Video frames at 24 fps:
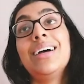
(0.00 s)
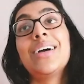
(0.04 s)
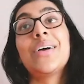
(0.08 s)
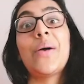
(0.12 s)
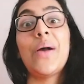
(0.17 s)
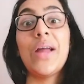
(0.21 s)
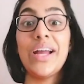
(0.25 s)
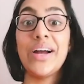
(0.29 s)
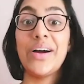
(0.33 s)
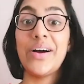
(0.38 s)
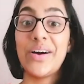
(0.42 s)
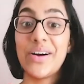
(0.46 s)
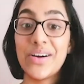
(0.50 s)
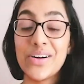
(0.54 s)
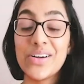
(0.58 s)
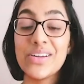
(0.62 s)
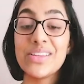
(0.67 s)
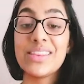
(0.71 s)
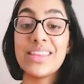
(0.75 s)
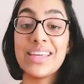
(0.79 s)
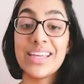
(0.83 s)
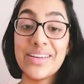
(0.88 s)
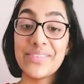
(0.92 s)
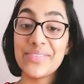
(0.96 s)
quite a
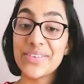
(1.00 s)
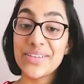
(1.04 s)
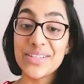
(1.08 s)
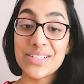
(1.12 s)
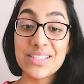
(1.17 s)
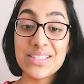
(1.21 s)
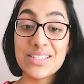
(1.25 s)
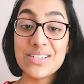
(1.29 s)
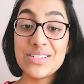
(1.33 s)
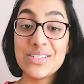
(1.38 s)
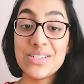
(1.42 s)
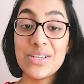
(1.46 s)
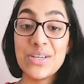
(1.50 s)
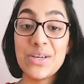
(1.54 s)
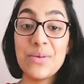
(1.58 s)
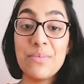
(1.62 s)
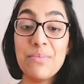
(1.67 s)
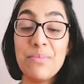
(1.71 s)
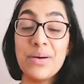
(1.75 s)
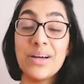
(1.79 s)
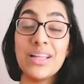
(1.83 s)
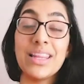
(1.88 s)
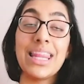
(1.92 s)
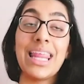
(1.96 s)
hard thing for us to do,
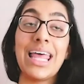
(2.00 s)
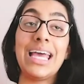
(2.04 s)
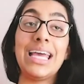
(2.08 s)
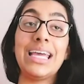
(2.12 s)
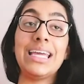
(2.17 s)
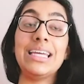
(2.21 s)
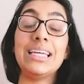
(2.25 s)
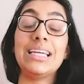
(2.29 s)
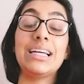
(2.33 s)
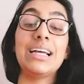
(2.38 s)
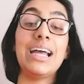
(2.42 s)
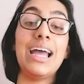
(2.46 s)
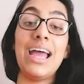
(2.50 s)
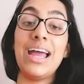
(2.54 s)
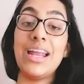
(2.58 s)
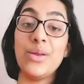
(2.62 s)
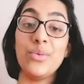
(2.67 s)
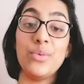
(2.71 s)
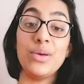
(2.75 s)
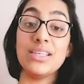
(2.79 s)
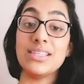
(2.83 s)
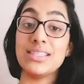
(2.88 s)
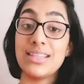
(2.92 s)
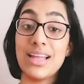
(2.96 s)
but like,
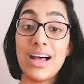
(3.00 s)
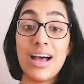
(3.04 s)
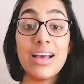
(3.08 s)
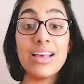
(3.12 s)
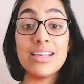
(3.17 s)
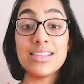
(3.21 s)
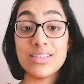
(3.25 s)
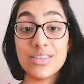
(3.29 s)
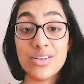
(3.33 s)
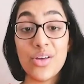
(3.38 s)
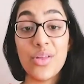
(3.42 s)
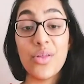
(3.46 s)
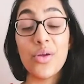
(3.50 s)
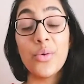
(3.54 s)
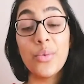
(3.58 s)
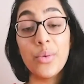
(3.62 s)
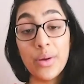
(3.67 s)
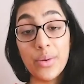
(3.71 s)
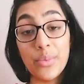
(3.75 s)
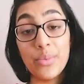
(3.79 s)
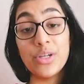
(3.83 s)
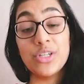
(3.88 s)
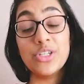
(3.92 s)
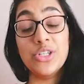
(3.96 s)
anyways, that is another
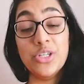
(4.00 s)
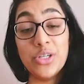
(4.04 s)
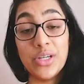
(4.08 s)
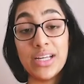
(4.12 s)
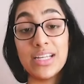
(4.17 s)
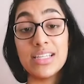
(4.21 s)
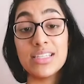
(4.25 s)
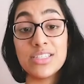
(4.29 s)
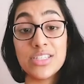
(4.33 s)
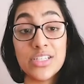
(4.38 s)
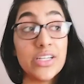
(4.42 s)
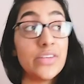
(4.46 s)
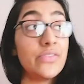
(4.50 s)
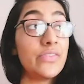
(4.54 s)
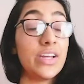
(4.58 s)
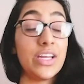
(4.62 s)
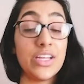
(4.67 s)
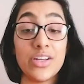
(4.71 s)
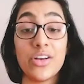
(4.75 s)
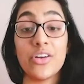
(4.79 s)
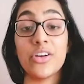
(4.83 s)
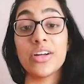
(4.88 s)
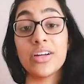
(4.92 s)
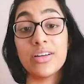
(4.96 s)
way which you can serve
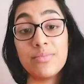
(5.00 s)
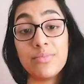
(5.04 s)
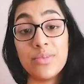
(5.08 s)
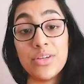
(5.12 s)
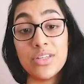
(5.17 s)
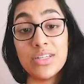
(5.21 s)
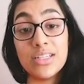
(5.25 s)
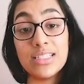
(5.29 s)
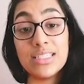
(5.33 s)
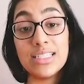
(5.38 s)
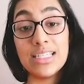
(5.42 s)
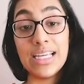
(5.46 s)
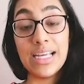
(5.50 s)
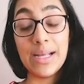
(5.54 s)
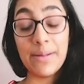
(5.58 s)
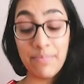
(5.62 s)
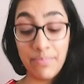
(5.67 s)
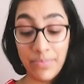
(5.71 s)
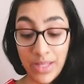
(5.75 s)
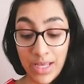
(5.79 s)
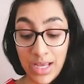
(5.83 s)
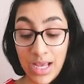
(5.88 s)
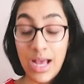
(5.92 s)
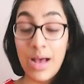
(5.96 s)
in our community.
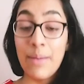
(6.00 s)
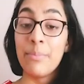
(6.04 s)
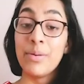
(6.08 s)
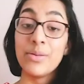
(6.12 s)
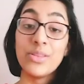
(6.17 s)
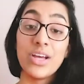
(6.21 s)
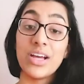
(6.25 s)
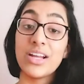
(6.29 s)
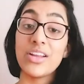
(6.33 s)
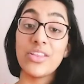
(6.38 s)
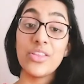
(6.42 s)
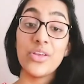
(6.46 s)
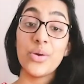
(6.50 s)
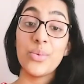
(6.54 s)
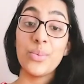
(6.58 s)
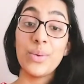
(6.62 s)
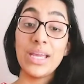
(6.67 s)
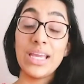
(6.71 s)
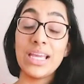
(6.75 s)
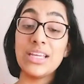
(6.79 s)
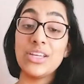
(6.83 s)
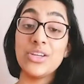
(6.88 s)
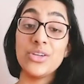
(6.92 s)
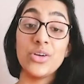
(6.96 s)
But another
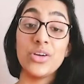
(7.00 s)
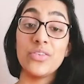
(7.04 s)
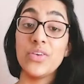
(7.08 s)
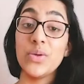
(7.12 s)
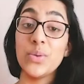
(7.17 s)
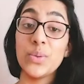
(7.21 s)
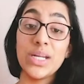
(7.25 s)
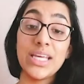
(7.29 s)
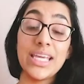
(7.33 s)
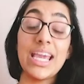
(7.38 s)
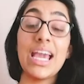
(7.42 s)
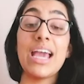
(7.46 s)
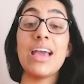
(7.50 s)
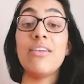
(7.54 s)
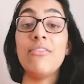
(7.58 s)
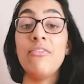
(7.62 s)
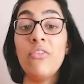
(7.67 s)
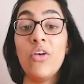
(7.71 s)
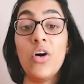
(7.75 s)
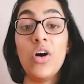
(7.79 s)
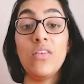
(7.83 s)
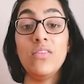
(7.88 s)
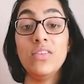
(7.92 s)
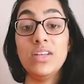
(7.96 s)
way, you know, if you want to get
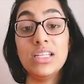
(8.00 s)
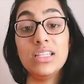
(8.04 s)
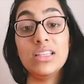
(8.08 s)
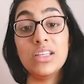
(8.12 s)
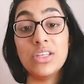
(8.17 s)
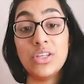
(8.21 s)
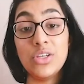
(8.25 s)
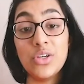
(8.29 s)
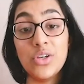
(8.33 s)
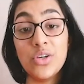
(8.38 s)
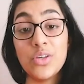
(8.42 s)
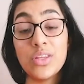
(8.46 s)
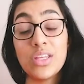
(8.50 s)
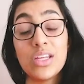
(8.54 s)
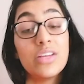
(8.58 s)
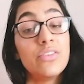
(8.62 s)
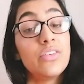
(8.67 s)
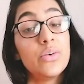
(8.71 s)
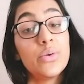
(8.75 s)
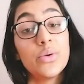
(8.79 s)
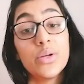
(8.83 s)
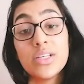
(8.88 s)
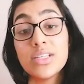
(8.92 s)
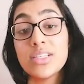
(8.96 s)
involved in the youth, and if
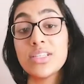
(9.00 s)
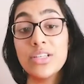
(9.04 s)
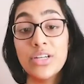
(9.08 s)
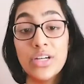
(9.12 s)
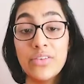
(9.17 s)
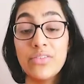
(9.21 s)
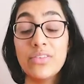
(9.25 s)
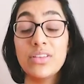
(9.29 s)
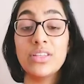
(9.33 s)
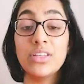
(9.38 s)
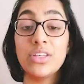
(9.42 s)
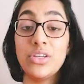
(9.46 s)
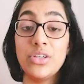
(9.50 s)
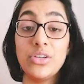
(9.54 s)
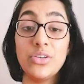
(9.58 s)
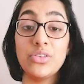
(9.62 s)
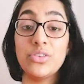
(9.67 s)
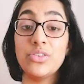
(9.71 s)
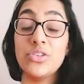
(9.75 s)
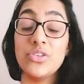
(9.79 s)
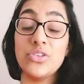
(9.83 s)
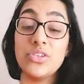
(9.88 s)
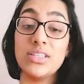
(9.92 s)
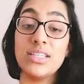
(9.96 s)
you want to serve in the
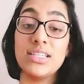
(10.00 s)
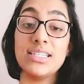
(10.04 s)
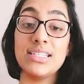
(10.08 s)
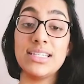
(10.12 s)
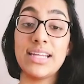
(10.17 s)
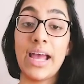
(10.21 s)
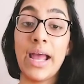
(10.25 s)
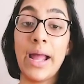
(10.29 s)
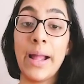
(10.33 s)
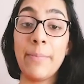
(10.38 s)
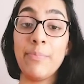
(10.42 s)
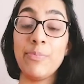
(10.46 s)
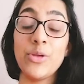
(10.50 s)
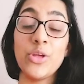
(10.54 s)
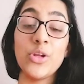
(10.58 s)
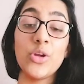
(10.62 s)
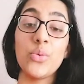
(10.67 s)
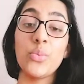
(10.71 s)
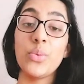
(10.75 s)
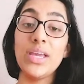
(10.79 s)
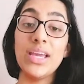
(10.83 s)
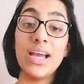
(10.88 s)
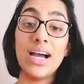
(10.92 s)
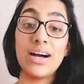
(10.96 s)
youth during this time, you know,
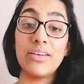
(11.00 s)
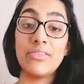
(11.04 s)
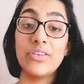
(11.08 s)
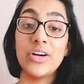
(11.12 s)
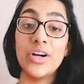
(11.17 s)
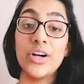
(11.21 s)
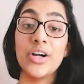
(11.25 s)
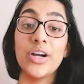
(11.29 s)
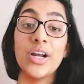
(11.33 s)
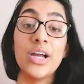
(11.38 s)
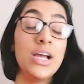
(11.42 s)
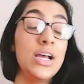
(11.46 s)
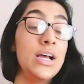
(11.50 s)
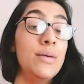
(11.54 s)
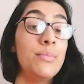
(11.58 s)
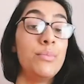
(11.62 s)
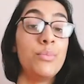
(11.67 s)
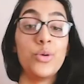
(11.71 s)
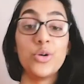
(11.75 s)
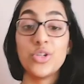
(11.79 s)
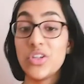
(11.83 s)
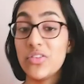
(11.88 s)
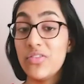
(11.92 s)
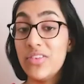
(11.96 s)
we have our
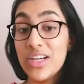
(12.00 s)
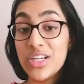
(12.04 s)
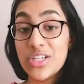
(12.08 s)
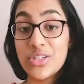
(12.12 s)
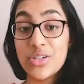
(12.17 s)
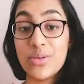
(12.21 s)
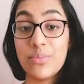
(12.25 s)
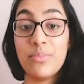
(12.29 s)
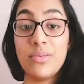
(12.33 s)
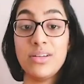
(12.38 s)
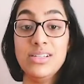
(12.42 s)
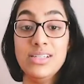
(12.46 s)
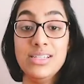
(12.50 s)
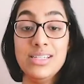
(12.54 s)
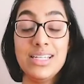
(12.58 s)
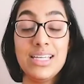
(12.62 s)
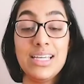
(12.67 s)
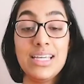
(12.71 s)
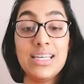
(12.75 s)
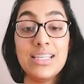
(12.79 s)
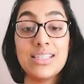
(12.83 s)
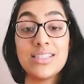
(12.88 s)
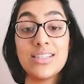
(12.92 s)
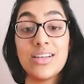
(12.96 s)
Motivational
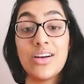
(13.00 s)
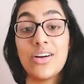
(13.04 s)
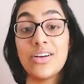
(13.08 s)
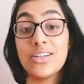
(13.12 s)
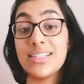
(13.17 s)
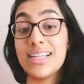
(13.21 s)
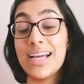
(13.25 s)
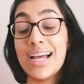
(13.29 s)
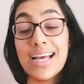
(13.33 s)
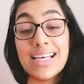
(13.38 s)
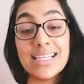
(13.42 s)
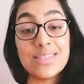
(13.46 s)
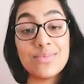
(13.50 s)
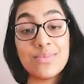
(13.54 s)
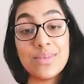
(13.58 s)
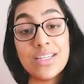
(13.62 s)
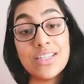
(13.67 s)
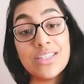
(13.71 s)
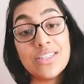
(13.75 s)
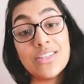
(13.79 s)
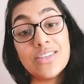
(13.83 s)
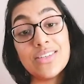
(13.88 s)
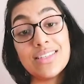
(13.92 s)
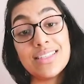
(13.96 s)
Mondays, our Testimony
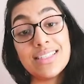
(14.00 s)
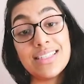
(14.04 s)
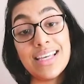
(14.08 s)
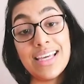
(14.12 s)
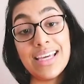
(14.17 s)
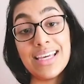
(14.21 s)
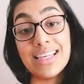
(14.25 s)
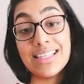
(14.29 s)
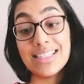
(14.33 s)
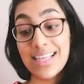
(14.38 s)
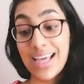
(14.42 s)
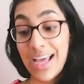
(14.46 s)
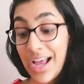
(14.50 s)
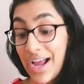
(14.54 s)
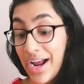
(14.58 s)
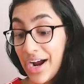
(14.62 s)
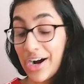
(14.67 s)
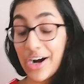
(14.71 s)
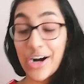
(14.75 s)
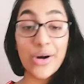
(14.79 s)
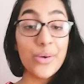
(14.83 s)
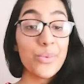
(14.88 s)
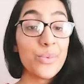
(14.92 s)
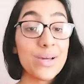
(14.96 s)
Tuesdays,
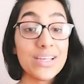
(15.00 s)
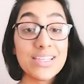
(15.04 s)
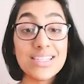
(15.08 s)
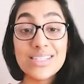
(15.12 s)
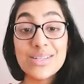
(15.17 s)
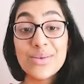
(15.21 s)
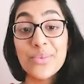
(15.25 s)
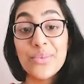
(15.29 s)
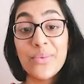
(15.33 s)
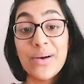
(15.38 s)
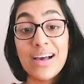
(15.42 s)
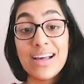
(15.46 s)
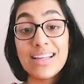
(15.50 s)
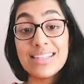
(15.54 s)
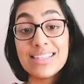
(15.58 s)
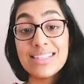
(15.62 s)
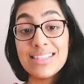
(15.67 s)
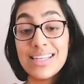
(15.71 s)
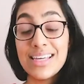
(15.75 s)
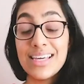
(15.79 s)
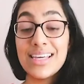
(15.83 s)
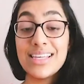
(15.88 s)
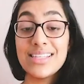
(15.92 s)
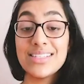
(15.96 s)
our Wisdom
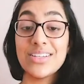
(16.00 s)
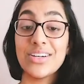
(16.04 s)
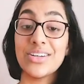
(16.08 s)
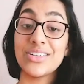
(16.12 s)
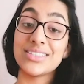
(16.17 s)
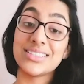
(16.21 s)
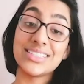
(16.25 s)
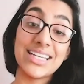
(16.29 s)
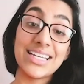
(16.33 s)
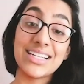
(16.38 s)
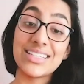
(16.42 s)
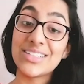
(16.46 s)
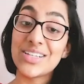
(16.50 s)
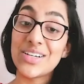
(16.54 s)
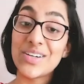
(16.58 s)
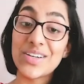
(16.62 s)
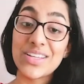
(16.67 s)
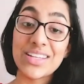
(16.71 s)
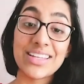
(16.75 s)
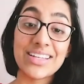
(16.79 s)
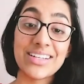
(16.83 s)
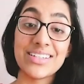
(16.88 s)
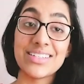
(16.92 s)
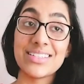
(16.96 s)
Wednesdays, our TikTok
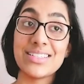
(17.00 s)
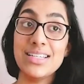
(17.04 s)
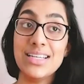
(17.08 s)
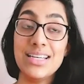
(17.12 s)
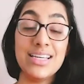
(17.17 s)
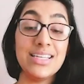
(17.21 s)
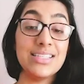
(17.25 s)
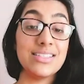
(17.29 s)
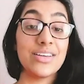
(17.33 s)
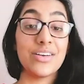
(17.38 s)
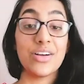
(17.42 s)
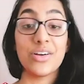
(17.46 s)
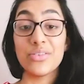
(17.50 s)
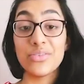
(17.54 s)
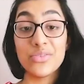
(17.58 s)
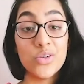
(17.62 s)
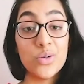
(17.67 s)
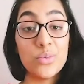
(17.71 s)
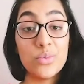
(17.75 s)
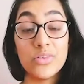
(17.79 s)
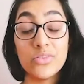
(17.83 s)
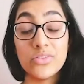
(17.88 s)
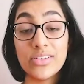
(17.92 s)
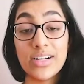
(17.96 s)
Thursdays, and our
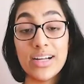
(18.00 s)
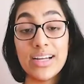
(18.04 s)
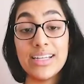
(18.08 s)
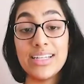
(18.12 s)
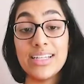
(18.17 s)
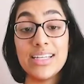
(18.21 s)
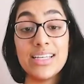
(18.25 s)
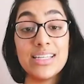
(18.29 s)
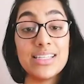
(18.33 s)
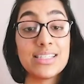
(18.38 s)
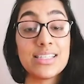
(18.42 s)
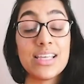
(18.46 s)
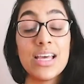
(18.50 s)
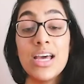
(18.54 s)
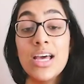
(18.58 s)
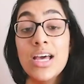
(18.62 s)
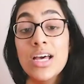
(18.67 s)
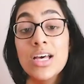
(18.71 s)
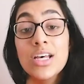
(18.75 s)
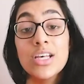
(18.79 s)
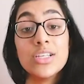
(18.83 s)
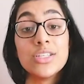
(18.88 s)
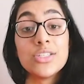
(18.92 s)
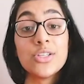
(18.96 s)
FOMO Fridays.
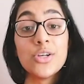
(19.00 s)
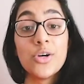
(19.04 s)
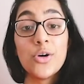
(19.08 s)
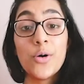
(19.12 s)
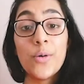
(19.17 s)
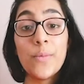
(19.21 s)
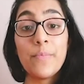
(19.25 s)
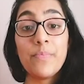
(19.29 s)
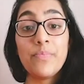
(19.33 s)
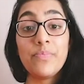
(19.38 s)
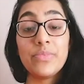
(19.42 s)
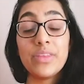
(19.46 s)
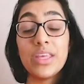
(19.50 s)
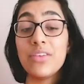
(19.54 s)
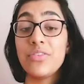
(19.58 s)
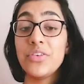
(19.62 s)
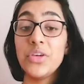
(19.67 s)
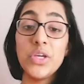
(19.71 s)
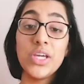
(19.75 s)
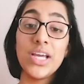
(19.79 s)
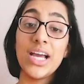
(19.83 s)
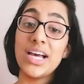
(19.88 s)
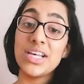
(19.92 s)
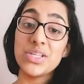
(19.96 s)
So if
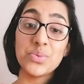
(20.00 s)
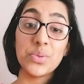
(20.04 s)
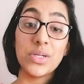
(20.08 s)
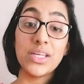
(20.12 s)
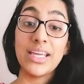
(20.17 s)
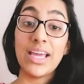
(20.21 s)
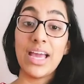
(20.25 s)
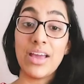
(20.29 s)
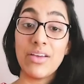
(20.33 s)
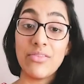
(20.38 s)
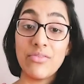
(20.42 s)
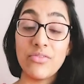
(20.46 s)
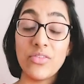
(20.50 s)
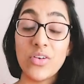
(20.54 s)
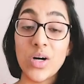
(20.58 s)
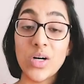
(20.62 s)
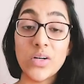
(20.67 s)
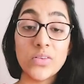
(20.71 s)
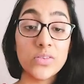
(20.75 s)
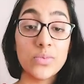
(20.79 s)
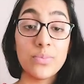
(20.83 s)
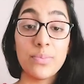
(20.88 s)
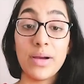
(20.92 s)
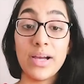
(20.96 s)
you guys want to get
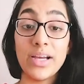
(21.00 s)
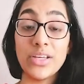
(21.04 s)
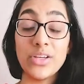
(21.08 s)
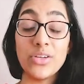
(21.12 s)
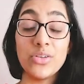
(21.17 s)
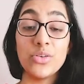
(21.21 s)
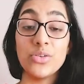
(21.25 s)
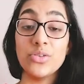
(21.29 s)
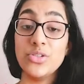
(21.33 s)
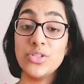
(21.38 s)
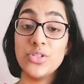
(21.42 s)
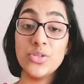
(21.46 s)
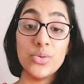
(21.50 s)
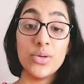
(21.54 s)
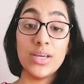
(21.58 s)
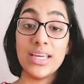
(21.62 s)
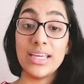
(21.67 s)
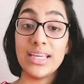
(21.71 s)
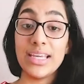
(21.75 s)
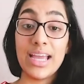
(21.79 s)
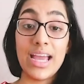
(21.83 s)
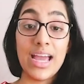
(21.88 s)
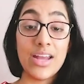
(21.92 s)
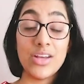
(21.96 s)
involved by, you know,
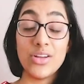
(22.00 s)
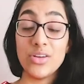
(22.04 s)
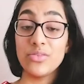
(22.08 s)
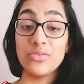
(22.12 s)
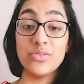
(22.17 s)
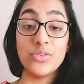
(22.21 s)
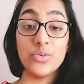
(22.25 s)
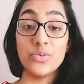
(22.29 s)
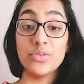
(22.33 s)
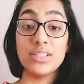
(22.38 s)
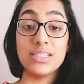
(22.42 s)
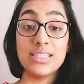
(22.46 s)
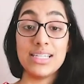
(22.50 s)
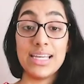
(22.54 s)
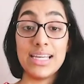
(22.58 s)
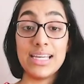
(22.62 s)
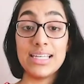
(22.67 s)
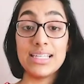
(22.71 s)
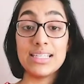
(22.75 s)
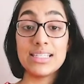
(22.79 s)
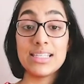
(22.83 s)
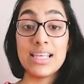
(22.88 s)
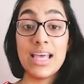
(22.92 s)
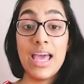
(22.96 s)
doing any of those
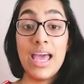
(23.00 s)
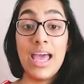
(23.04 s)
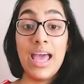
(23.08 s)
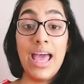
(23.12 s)
days,